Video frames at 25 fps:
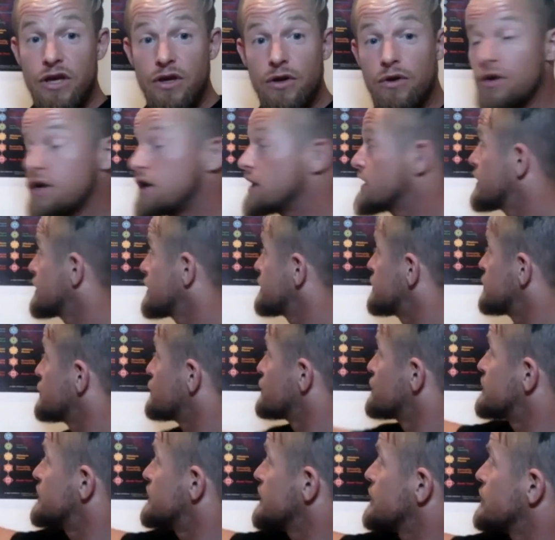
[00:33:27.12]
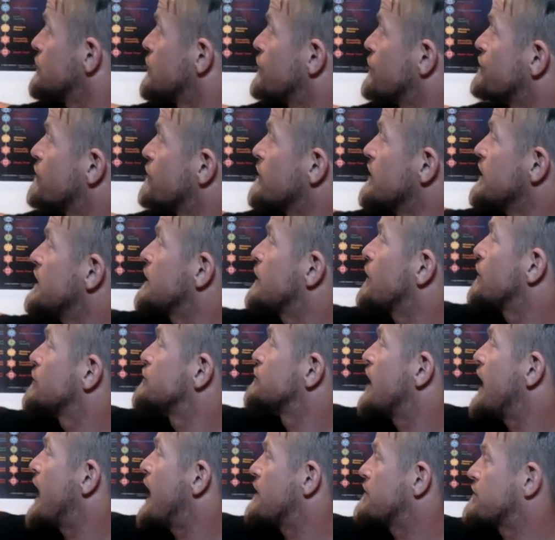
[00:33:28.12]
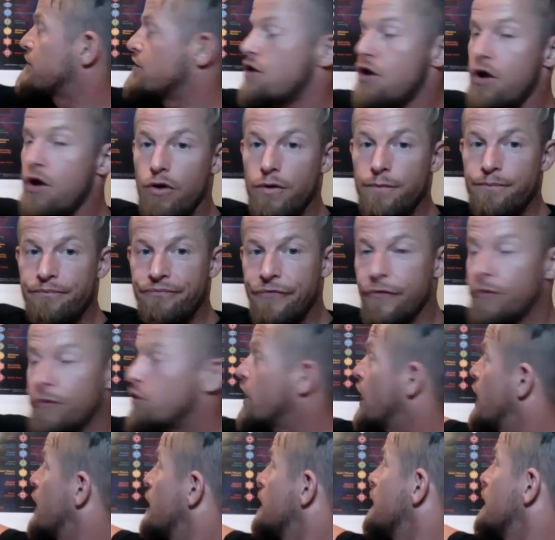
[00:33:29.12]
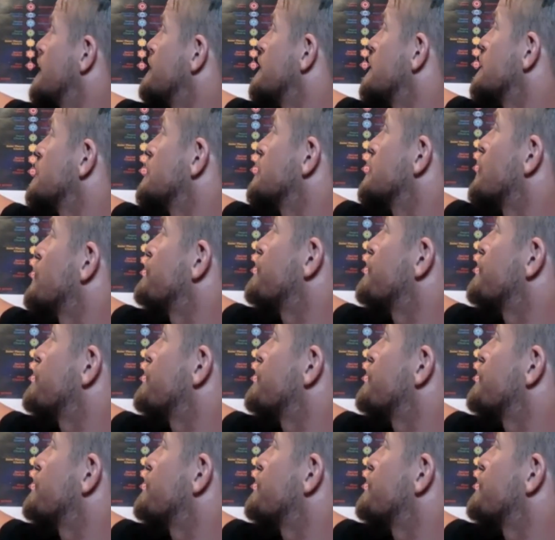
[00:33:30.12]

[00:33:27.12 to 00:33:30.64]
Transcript: you look at this, you'll see you go from ego to ethno, okay? And then you go